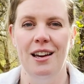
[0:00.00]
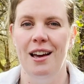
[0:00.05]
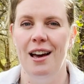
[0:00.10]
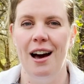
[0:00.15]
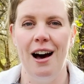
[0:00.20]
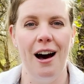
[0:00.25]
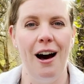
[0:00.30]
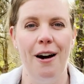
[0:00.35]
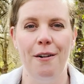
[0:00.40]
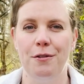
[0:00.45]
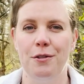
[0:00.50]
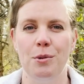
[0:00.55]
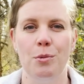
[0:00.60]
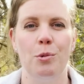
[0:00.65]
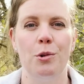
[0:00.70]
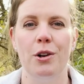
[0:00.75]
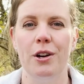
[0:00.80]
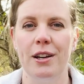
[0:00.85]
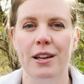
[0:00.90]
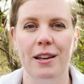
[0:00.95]
after
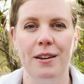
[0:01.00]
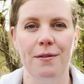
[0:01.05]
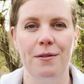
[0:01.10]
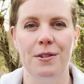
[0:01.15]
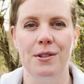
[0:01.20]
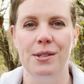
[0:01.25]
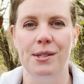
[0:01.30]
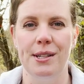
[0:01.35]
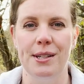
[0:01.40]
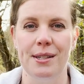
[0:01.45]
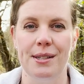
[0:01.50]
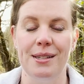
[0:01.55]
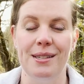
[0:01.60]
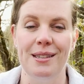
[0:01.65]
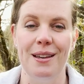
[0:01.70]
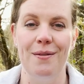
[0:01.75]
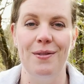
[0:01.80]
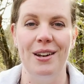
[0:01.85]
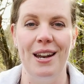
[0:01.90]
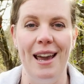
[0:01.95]
working for 6 to
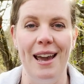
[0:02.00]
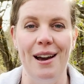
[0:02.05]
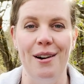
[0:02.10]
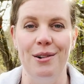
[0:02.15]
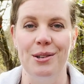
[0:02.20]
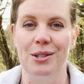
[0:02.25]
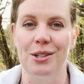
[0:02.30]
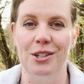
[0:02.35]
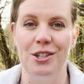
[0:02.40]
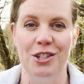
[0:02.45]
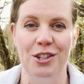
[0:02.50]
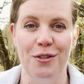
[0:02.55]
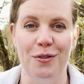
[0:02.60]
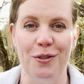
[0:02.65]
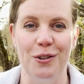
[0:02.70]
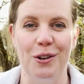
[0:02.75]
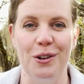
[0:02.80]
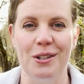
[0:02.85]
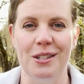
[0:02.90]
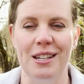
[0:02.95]
7 hours because you
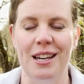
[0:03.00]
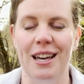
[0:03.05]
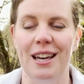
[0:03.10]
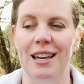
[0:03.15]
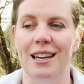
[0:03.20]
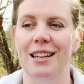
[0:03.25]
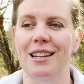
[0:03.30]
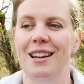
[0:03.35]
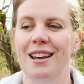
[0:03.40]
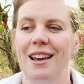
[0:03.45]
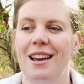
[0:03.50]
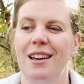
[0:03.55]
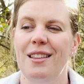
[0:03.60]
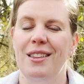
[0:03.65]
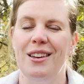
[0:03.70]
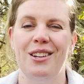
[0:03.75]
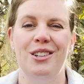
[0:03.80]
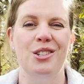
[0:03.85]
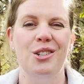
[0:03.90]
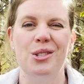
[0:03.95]
forgot to eat
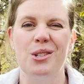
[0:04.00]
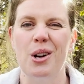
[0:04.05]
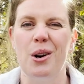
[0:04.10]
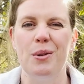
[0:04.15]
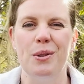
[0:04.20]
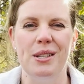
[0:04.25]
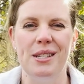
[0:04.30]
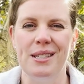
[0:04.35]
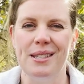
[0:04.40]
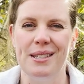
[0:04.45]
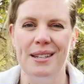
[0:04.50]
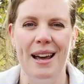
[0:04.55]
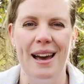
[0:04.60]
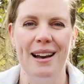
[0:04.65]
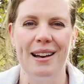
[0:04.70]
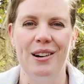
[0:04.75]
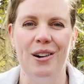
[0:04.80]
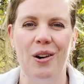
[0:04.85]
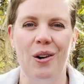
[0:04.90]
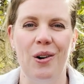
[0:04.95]
that you just go and
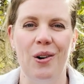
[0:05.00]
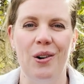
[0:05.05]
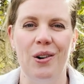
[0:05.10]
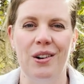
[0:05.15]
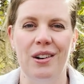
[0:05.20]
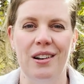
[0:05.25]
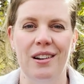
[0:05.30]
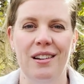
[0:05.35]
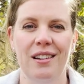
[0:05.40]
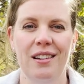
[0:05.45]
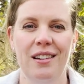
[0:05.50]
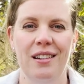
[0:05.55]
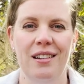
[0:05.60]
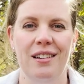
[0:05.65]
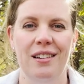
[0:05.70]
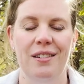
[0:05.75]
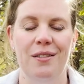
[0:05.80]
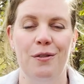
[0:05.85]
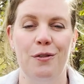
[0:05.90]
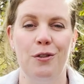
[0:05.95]
snack on
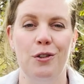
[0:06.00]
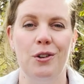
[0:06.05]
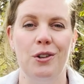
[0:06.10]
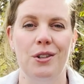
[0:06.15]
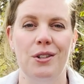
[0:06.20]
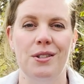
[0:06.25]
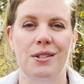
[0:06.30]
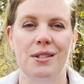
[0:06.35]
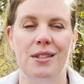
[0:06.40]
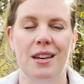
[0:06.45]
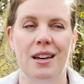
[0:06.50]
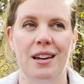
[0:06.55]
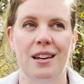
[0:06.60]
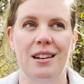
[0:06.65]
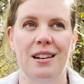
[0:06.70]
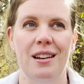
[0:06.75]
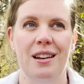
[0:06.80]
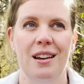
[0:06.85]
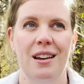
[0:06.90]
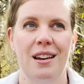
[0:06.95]
foods that
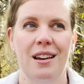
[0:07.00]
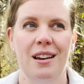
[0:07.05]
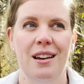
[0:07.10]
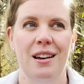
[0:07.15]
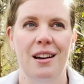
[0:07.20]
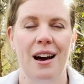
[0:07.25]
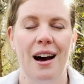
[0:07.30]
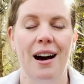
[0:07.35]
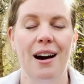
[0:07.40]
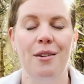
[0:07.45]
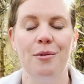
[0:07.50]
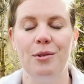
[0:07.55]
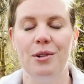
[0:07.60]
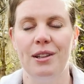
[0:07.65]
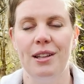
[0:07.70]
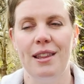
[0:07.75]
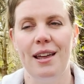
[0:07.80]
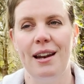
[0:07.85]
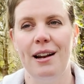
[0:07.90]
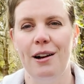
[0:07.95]
aren't
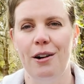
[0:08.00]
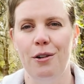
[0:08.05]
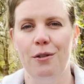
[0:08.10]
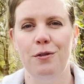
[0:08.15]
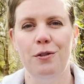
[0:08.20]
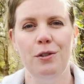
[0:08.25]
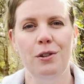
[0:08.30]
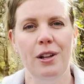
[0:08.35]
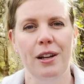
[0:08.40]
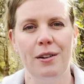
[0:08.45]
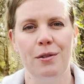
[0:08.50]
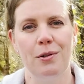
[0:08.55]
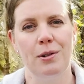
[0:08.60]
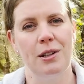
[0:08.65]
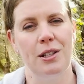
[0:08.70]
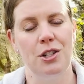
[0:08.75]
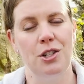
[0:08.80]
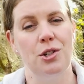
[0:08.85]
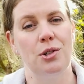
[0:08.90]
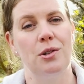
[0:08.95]
really that helpful, like
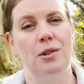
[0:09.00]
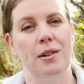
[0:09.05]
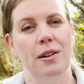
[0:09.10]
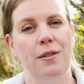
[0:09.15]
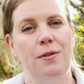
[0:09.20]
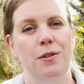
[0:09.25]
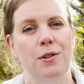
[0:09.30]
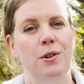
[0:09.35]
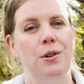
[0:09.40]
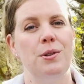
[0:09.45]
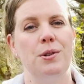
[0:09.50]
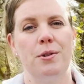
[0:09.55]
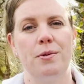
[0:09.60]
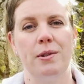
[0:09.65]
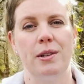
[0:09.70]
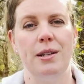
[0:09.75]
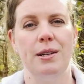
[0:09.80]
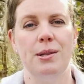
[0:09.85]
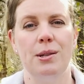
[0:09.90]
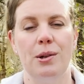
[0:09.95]
really sugary foods or
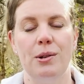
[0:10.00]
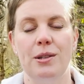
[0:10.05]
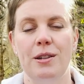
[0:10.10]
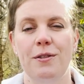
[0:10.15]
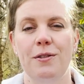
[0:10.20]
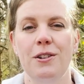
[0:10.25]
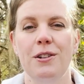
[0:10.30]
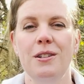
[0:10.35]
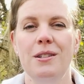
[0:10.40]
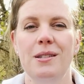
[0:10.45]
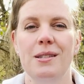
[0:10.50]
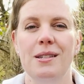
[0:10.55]
really salty foods.